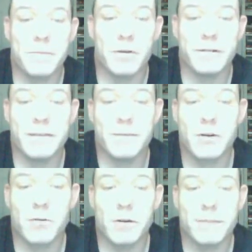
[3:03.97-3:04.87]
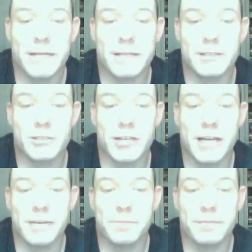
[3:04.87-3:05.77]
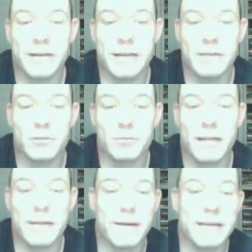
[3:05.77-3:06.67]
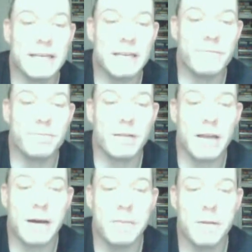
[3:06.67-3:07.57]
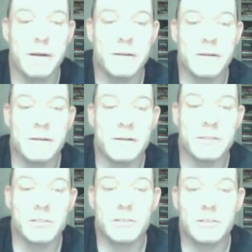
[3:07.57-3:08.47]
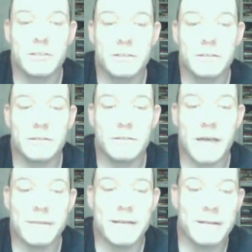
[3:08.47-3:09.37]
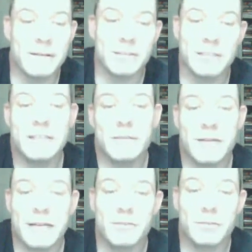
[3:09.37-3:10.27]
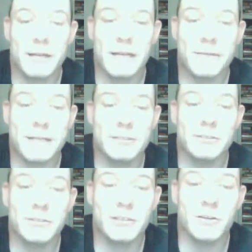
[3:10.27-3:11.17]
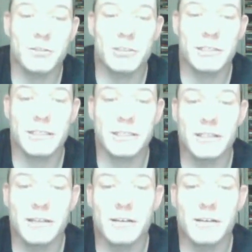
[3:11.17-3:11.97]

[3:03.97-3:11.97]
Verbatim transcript: Maureen McCormick. Jan Brady was played by Eve Plumb. Susan, I mean, Cindy Brady was played by Susan Olsen.